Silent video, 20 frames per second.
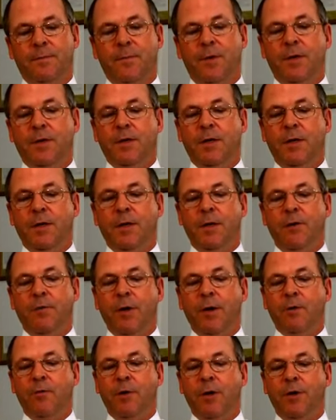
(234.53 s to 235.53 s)
Is it in
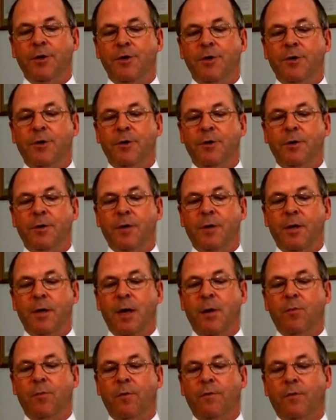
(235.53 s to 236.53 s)
direct relation to the
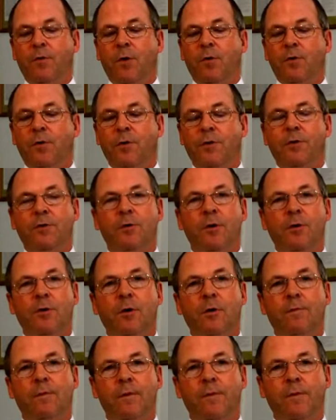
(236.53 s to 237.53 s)
number of doctors struck
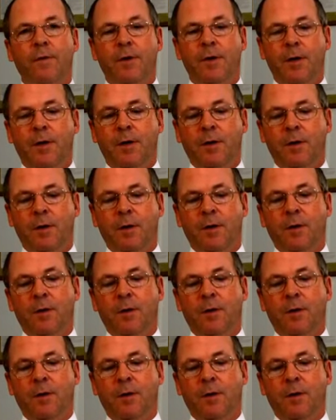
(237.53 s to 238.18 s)
off every year?